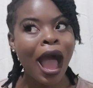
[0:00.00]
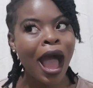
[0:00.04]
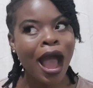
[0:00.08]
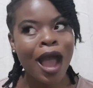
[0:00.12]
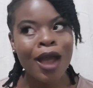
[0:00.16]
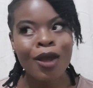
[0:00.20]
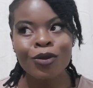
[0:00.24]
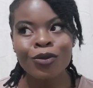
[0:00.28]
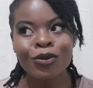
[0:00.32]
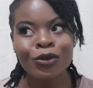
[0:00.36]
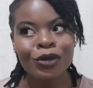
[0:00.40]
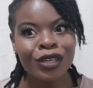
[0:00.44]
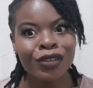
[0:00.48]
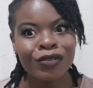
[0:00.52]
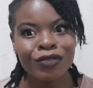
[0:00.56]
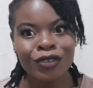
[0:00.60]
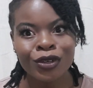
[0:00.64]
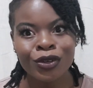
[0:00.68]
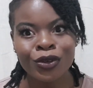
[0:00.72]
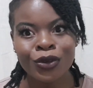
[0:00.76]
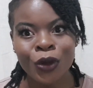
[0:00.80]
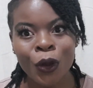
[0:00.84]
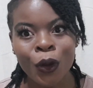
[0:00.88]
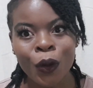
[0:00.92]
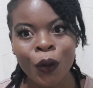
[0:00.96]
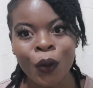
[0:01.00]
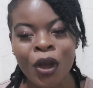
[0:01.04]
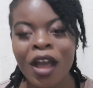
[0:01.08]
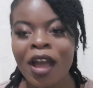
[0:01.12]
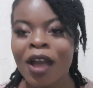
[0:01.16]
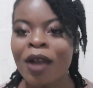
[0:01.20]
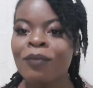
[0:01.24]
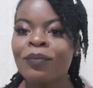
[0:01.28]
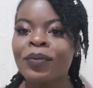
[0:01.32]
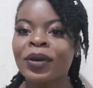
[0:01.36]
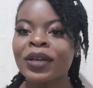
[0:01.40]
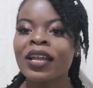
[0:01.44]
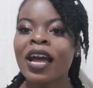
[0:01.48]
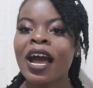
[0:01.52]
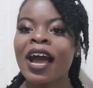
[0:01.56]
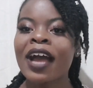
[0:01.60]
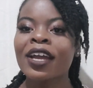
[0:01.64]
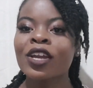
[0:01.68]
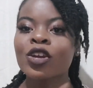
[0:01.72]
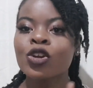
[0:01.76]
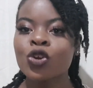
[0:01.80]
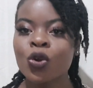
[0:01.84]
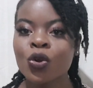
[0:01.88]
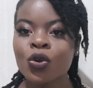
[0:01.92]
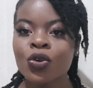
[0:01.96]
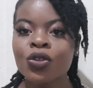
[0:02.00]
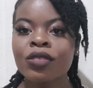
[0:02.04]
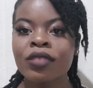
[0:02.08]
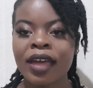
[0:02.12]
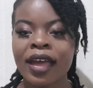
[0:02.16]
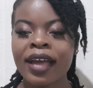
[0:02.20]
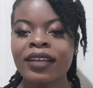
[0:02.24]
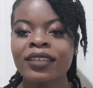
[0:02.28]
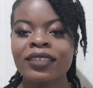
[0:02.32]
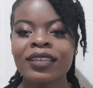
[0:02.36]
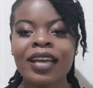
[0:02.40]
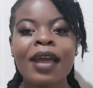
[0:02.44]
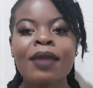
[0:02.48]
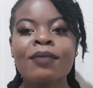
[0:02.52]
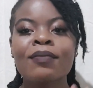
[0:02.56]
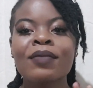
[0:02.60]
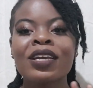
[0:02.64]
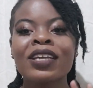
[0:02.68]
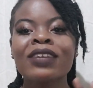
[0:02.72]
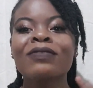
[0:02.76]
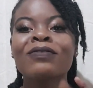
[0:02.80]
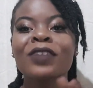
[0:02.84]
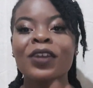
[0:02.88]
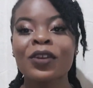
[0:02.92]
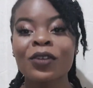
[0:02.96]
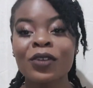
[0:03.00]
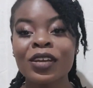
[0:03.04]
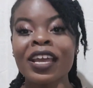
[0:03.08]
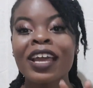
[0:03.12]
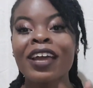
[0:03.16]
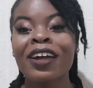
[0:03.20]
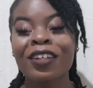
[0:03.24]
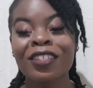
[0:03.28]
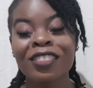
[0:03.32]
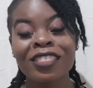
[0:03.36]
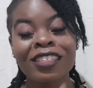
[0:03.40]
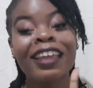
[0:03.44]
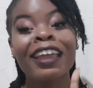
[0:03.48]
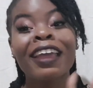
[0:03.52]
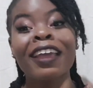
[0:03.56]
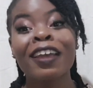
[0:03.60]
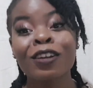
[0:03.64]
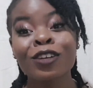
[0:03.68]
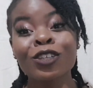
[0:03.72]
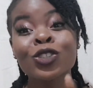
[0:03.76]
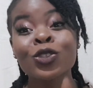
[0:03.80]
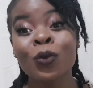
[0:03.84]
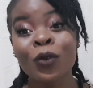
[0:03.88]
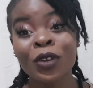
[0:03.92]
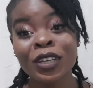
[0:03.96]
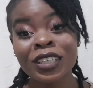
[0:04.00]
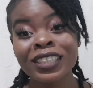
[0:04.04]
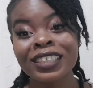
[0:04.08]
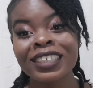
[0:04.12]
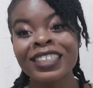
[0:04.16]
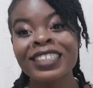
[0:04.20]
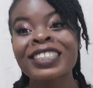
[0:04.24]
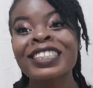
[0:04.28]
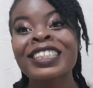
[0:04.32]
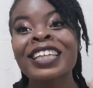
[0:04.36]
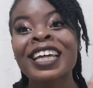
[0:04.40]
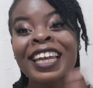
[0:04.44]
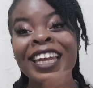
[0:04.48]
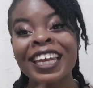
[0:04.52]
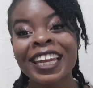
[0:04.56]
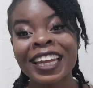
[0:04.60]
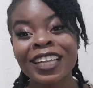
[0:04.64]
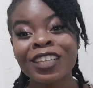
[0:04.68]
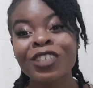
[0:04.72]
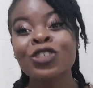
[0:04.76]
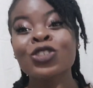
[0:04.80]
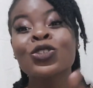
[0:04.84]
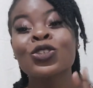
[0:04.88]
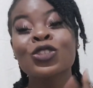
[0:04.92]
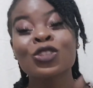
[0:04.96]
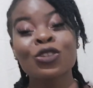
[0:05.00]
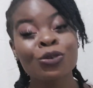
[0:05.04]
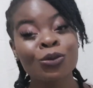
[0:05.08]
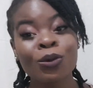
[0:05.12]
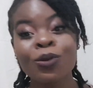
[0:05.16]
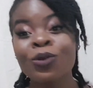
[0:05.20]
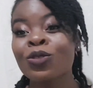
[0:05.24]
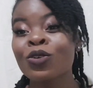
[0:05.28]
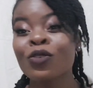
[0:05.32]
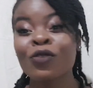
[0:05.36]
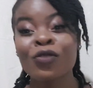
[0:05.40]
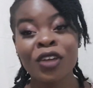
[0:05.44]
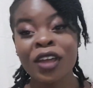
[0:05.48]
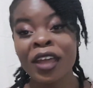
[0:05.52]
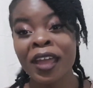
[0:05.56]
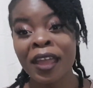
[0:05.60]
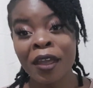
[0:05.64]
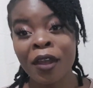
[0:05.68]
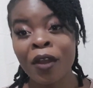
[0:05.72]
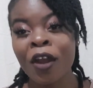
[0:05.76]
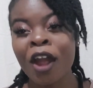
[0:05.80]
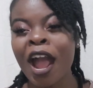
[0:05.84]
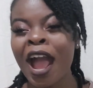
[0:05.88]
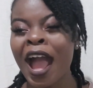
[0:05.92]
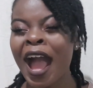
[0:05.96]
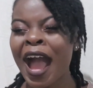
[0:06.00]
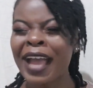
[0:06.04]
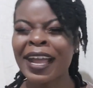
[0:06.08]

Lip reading: I don't even know. But I know that I made very healthy hair choices that led to the growth of the hair.